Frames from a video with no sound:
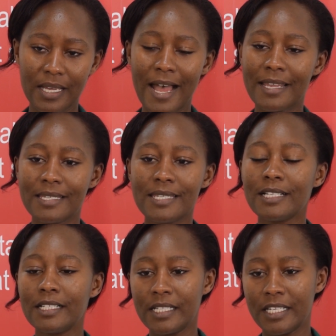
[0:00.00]

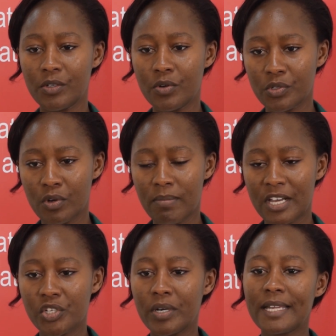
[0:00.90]
until it goes
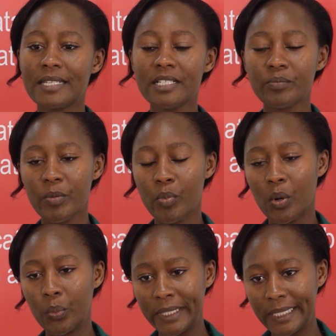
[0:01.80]
commercial, until people
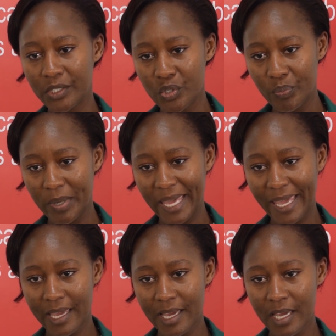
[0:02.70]
are willing to pay
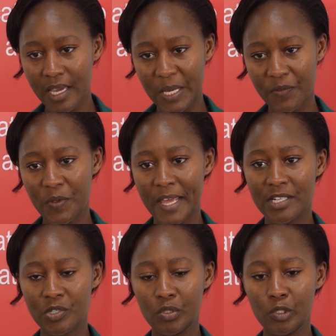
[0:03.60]
for
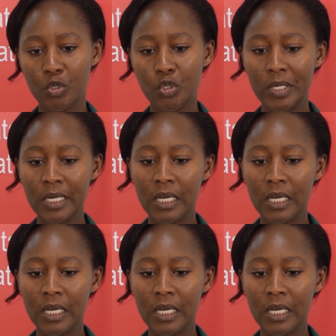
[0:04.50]
that solution.